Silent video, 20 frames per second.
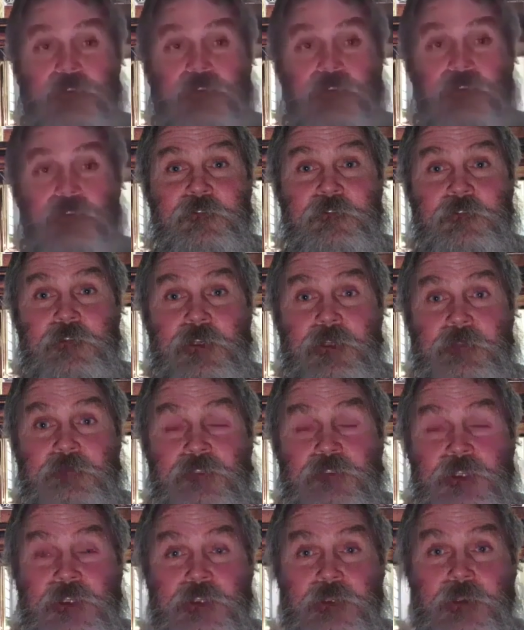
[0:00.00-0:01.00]
The Talmud
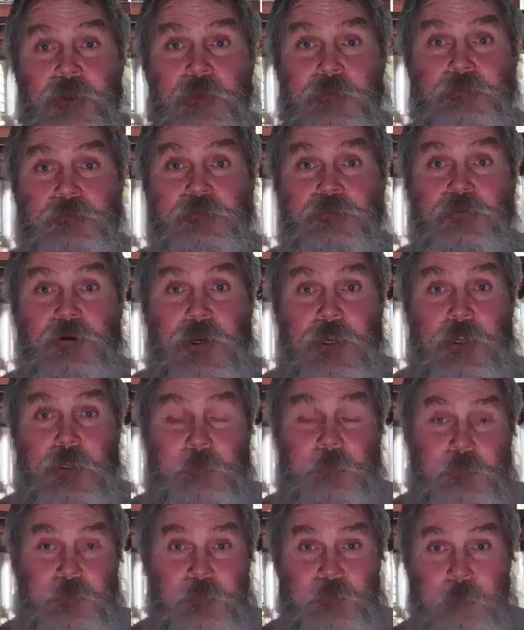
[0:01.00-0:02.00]
talks of, of
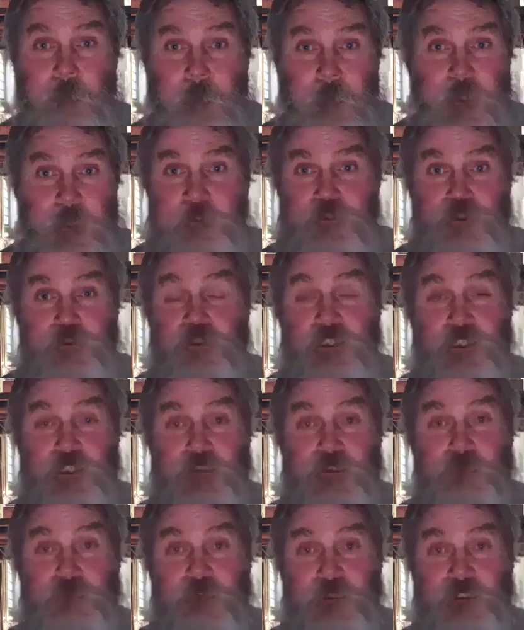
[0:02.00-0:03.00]
10 lost
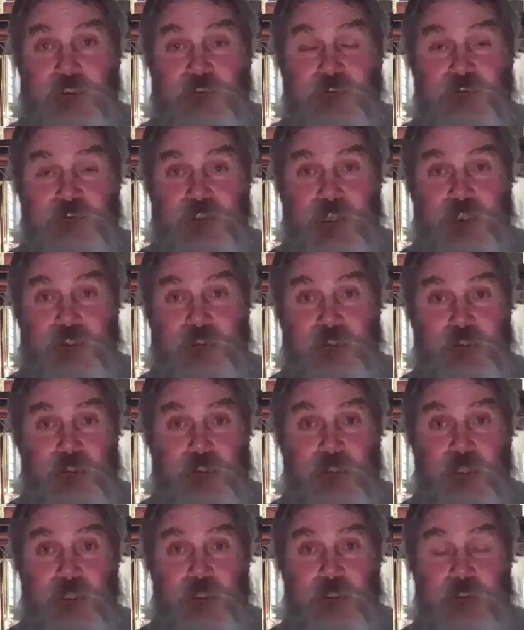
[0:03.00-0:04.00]
tribes, and
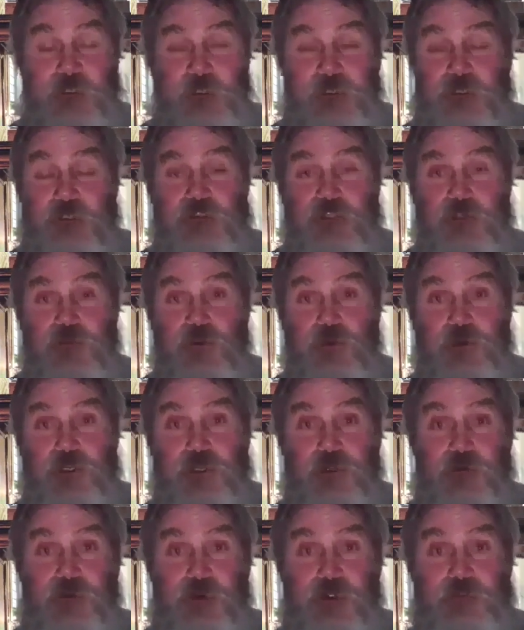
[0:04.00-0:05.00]
Judaism teaches that
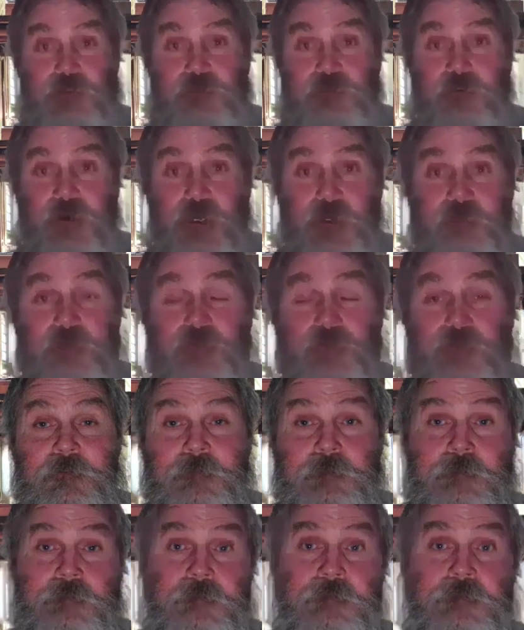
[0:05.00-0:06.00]
today. There were no
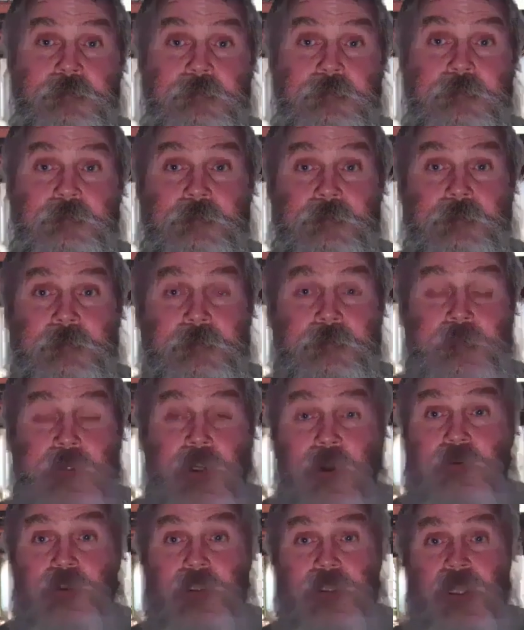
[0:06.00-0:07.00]
lost tribes.
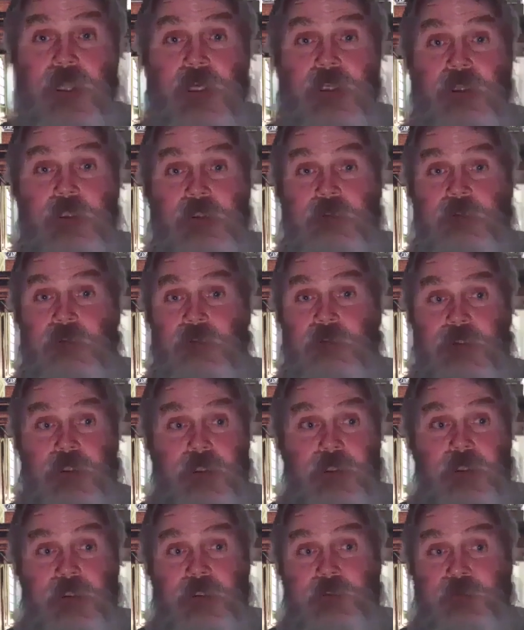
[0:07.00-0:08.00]

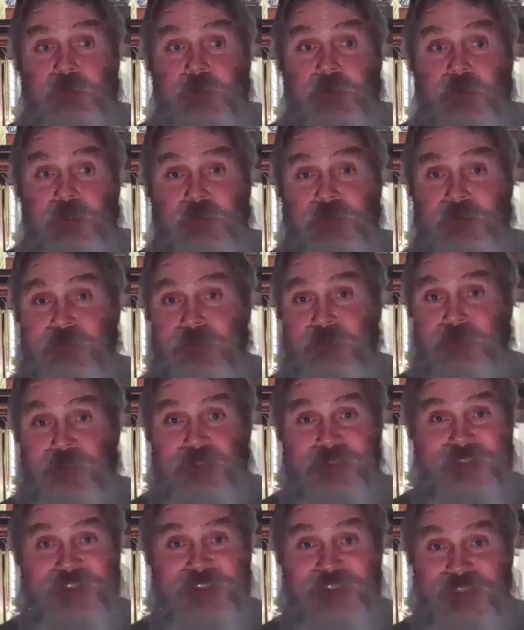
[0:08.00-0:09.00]
All you got to do
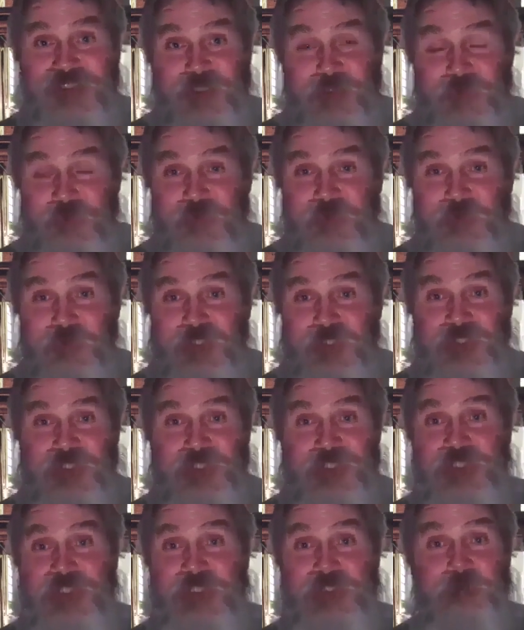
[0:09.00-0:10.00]
is just
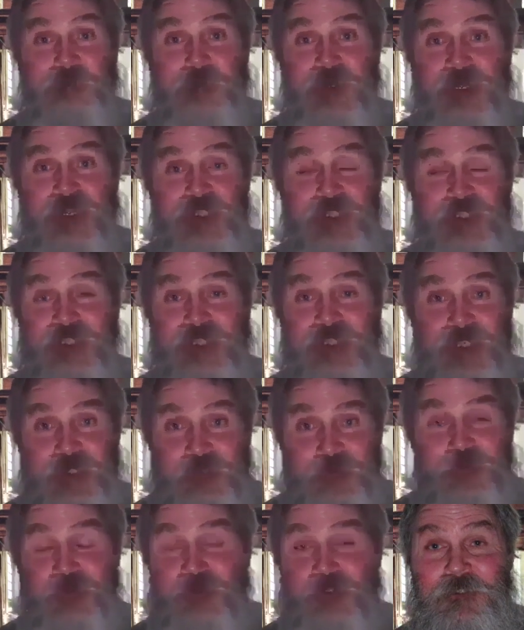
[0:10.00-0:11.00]
read
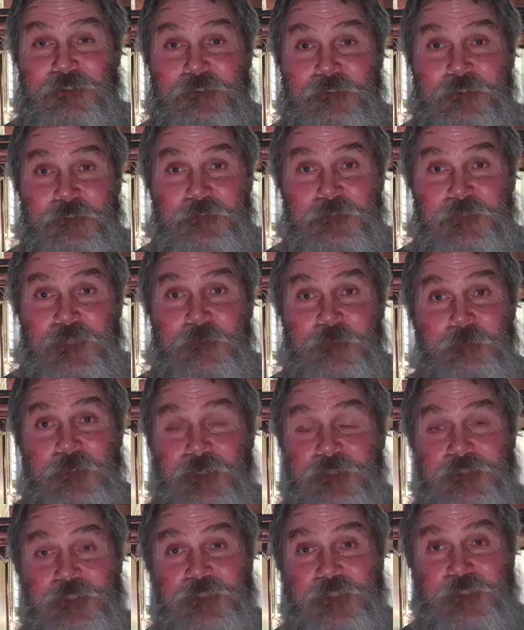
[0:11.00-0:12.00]
Nehemiah and
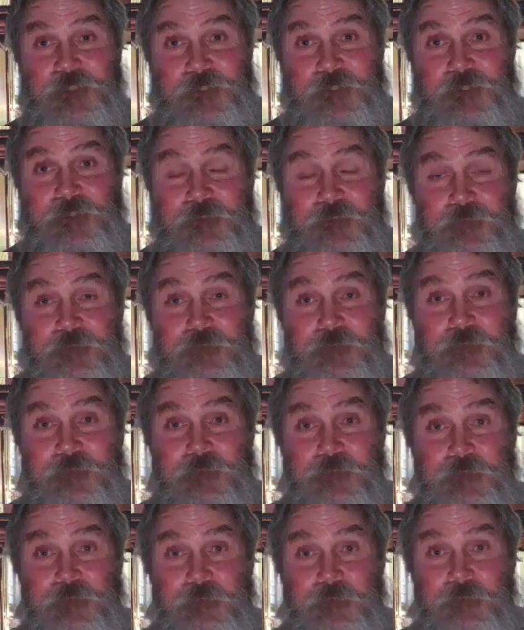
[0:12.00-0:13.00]
Ezra. They make
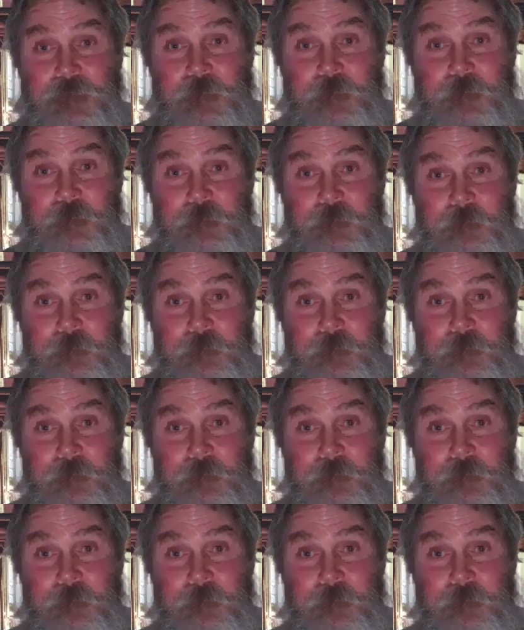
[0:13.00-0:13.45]
it clear.